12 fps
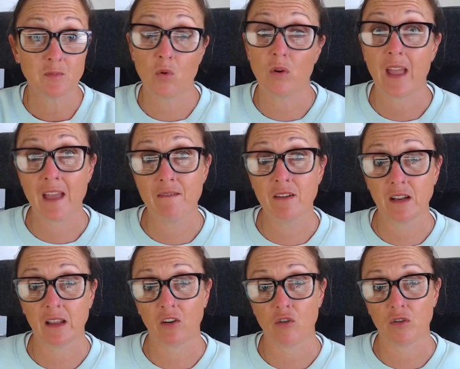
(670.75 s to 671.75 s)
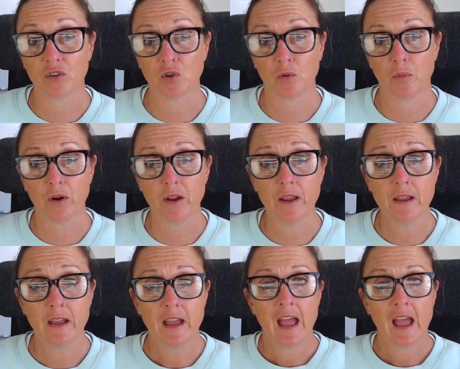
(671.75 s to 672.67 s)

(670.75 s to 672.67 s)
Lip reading: more evenly across your body